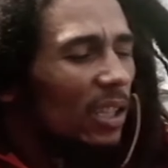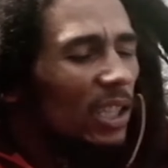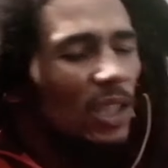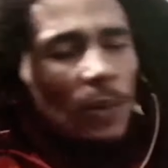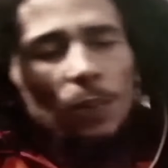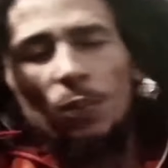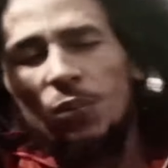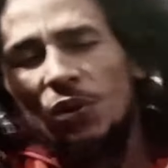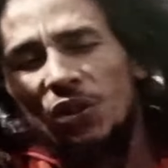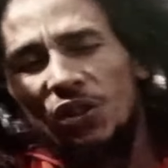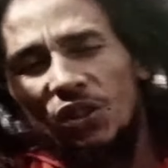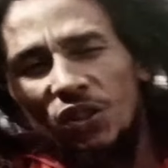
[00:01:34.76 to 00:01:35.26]

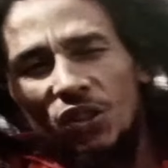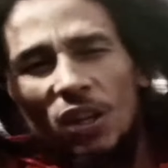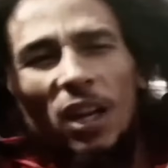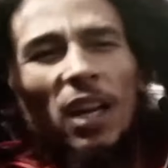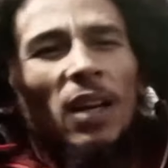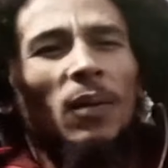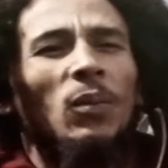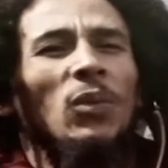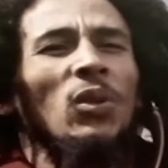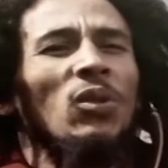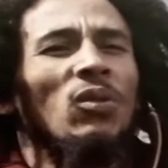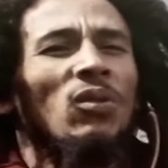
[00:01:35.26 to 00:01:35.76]

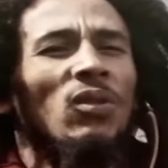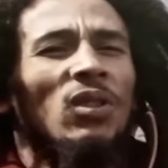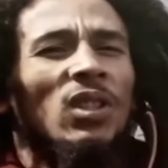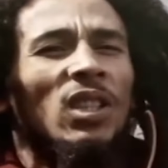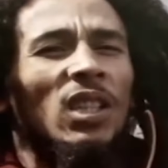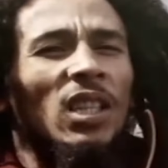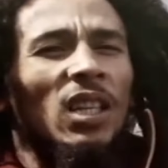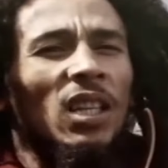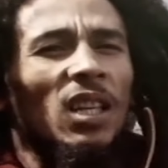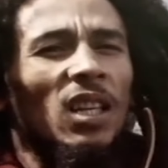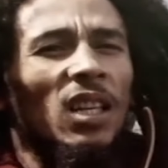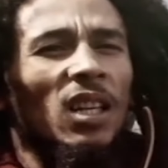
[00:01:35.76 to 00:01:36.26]
spiritual
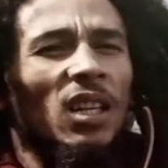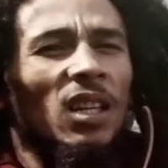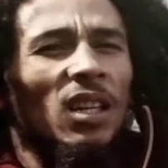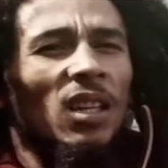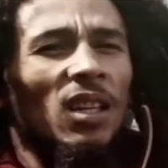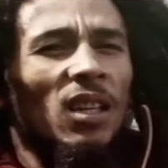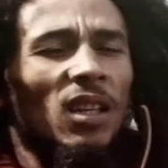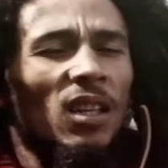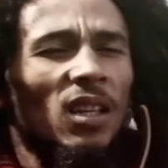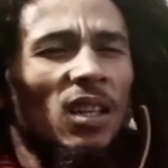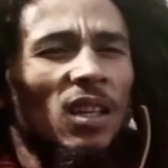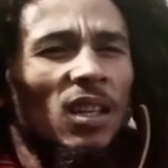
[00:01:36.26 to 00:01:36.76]
music,
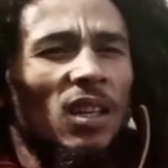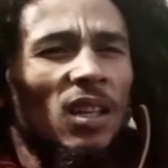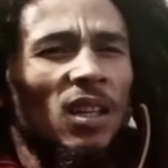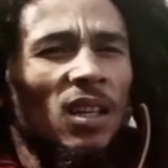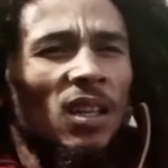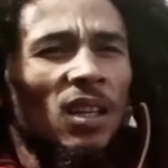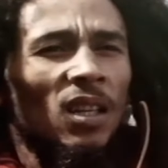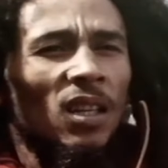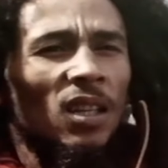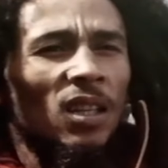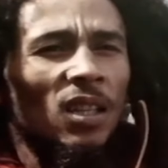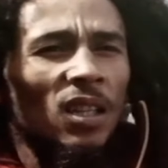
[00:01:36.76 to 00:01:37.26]

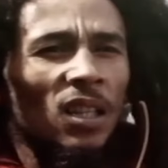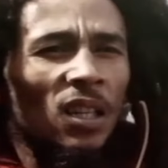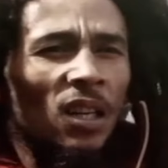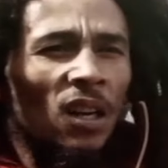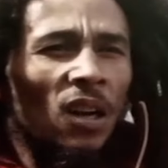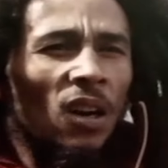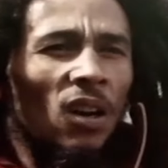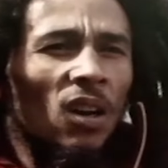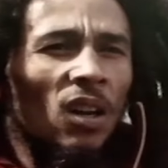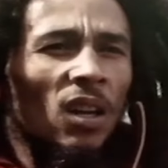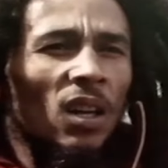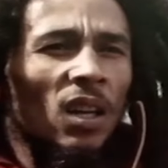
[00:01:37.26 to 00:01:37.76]
you
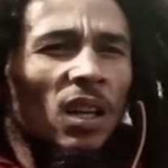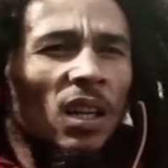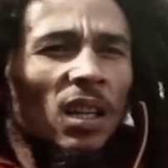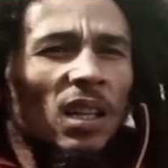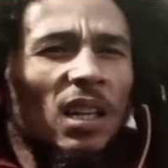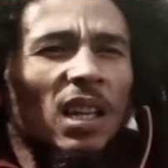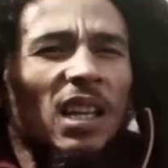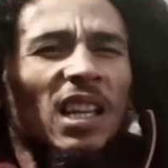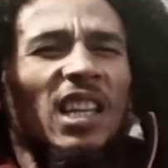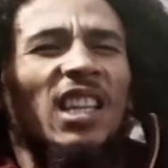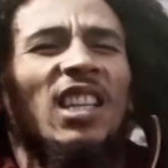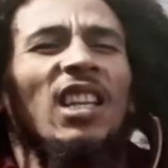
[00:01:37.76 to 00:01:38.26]
know,
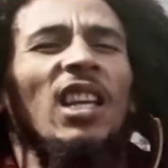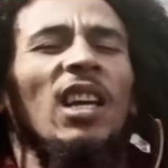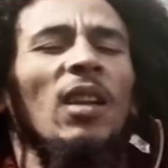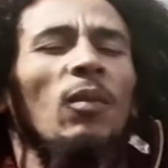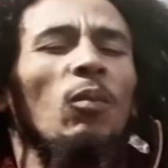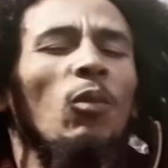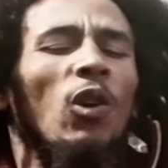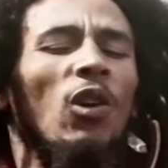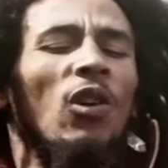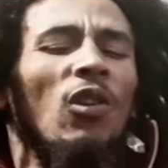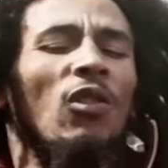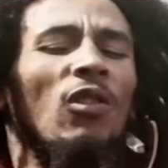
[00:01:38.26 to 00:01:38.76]
till it
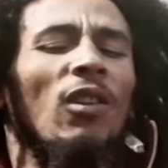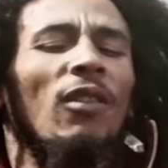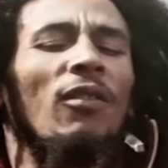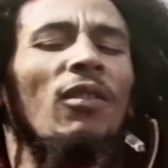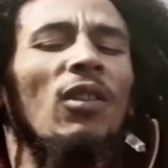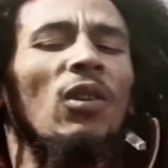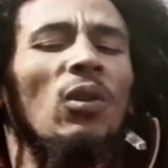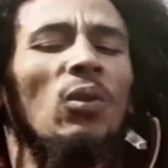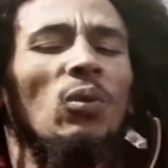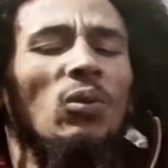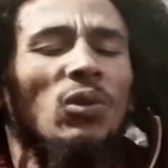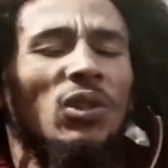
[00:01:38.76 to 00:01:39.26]
get more
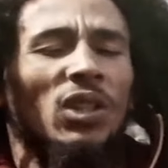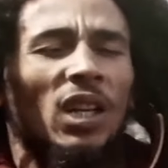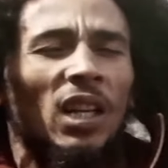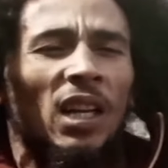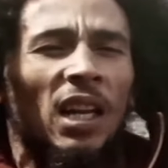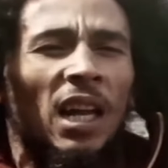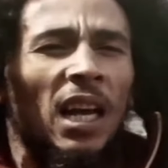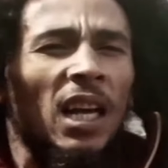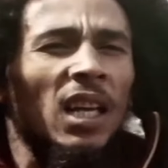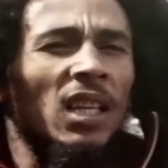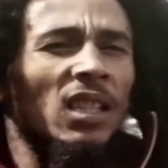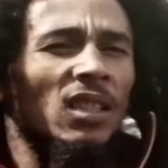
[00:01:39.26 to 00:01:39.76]

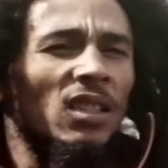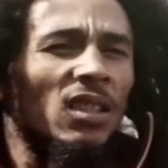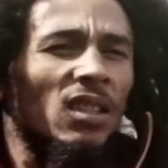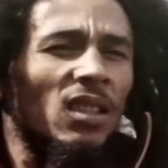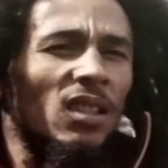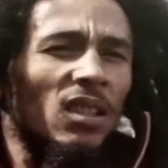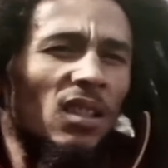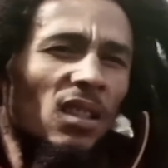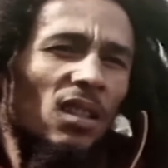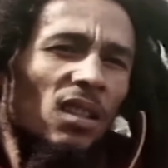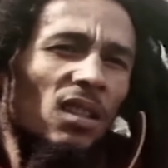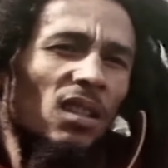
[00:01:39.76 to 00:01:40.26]

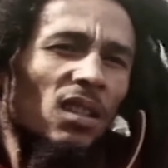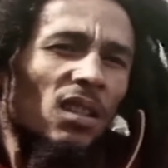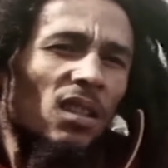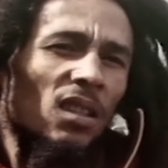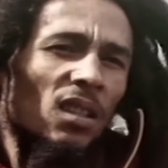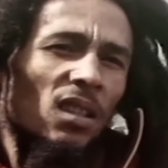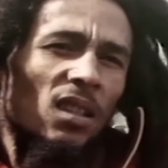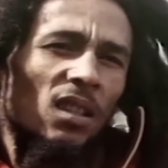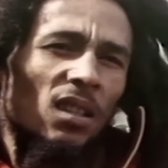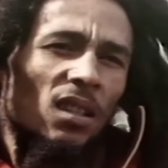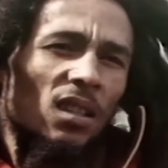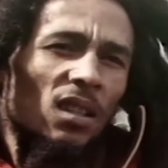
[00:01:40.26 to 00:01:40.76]
revolutionized,
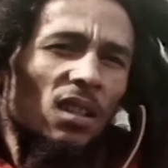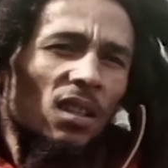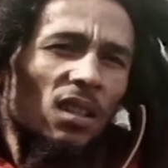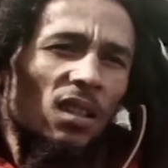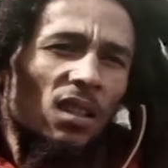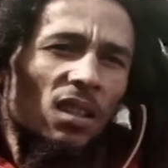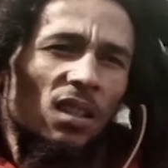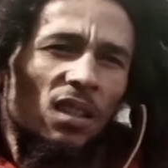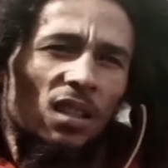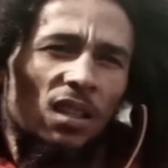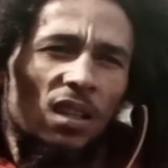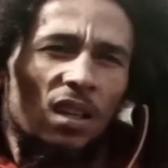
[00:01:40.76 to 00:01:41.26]

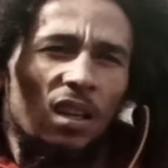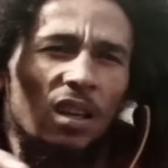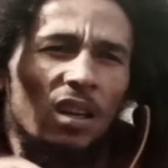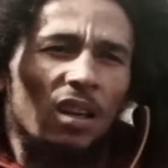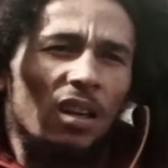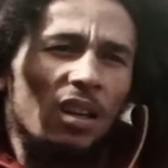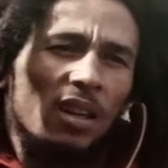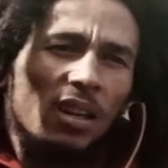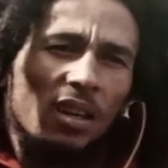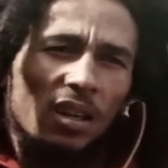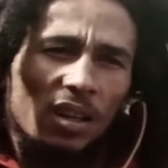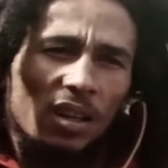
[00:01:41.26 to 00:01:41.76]
you know.